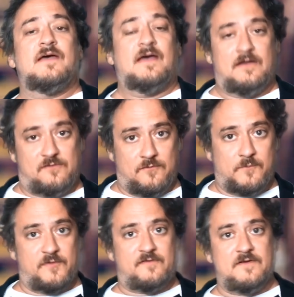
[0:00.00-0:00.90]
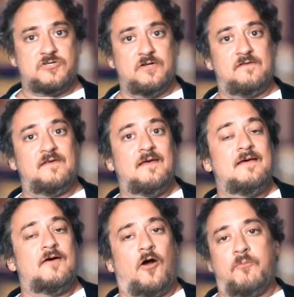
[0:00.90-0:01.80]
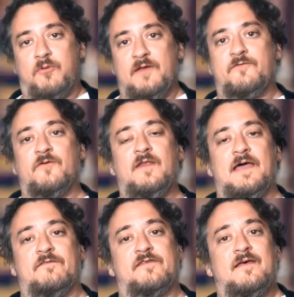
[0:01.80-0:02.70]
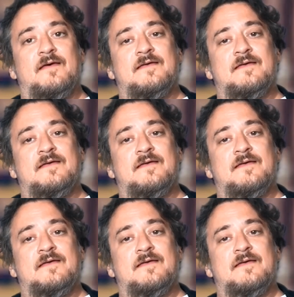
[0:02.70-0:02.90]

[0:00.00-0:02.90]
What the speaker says: and his superstitions are played for laughs.